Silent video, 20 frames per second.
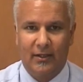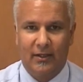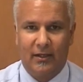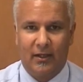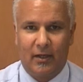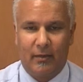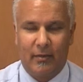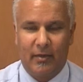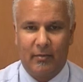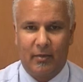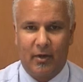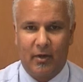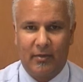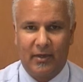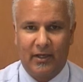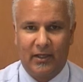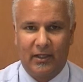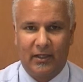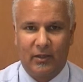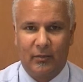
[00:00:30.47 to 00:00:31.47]
there might
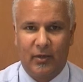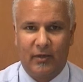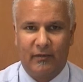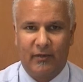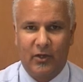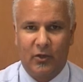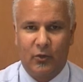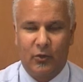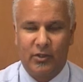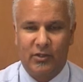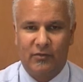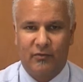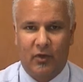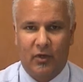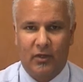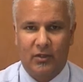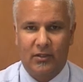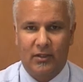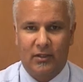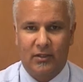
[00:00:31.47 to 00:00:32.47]
be a little bit of increased
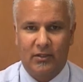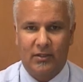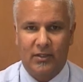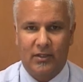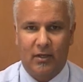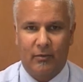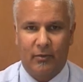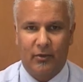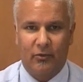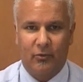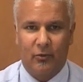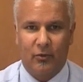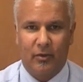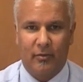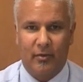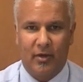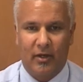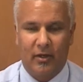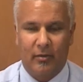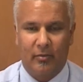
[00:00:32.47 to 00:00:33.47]
volatility coming through in
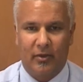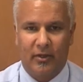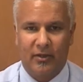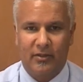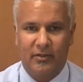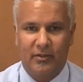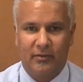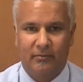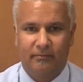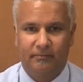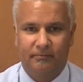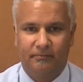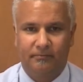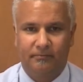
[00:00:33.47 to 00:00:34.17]
the marketplace.